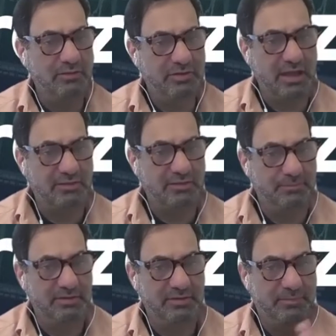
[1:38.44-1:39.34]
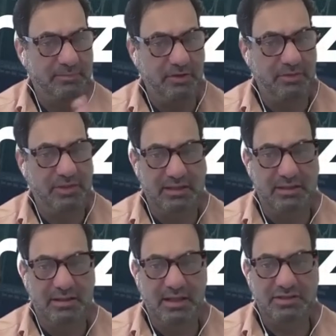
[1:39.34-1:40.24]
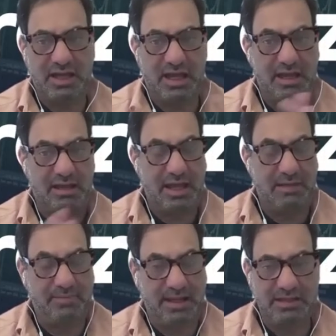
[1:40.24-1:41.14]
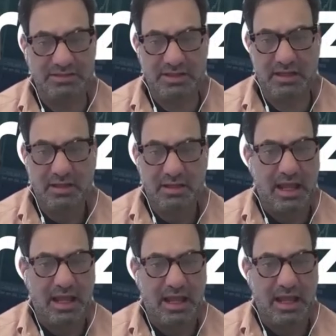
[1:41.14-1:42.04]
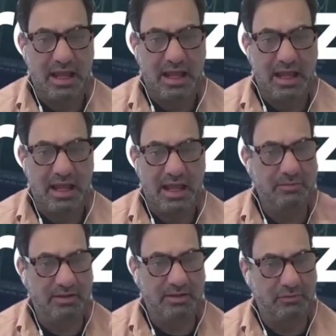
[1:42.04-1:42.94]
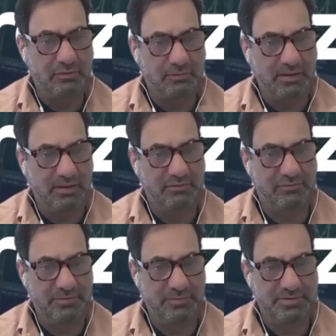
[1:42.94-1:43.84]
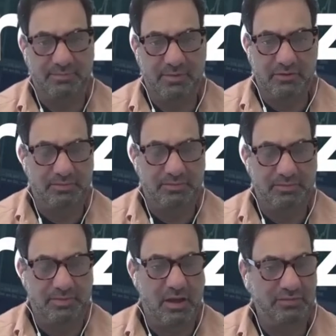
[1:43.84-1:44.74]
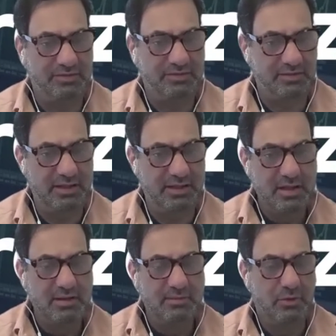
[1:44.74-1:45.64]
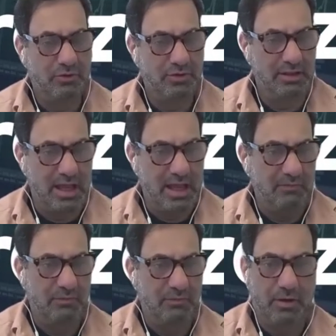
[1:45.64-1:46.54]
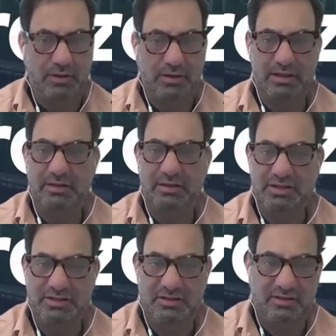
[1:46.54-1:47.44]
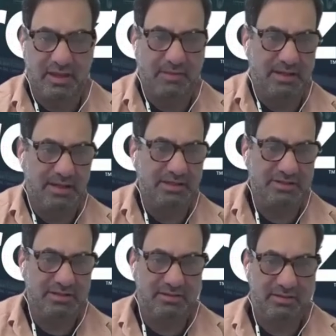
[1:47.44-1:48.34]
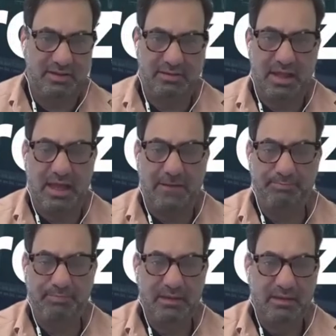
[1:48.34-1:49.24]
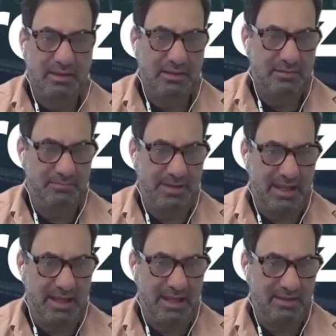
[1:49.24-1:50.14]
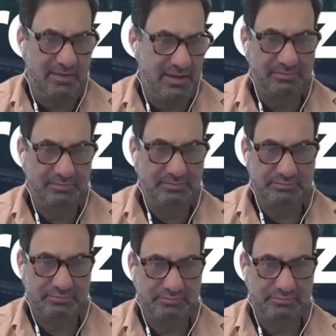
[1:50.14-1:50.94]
Raiz also has a presence both in Indonesia and Malaysia, and they're still subscription-based models, but they're obviously more in line with what Indonesians and Malaysians can pay there.